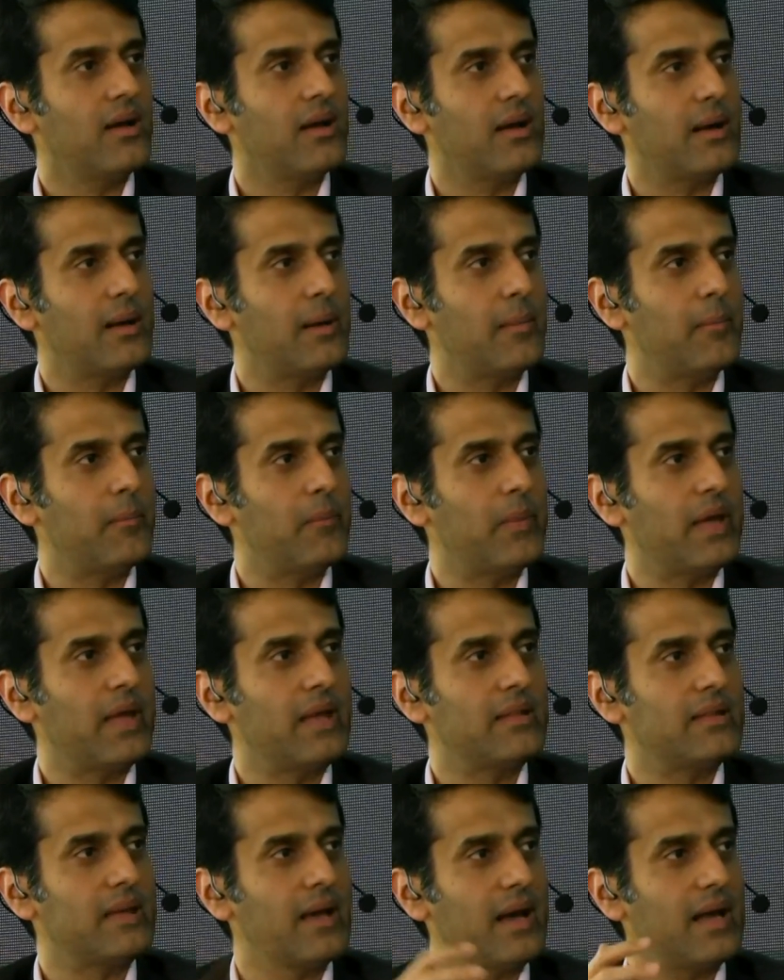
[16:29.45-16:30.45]
Um,
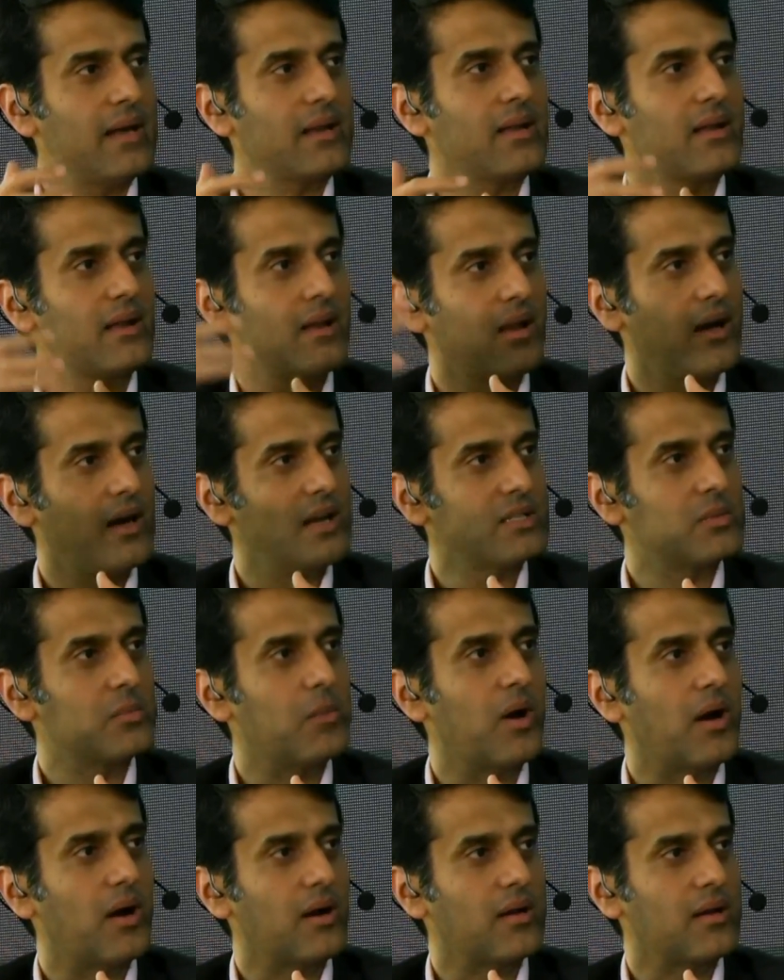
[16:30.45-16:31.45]
and that in a large
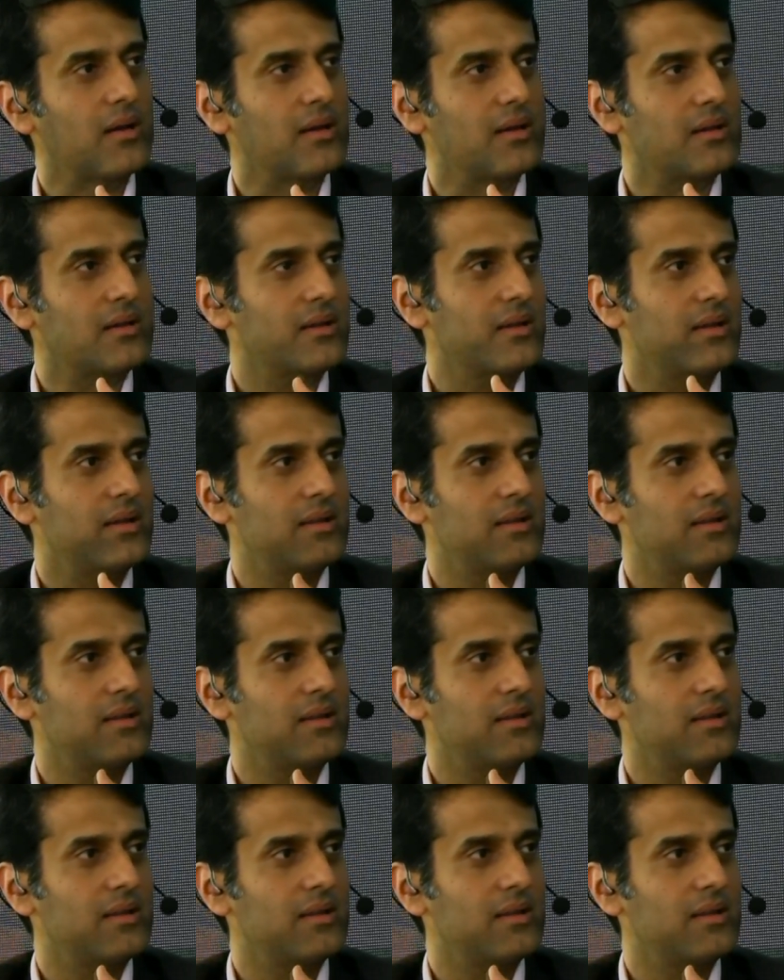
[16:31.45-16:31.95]
market,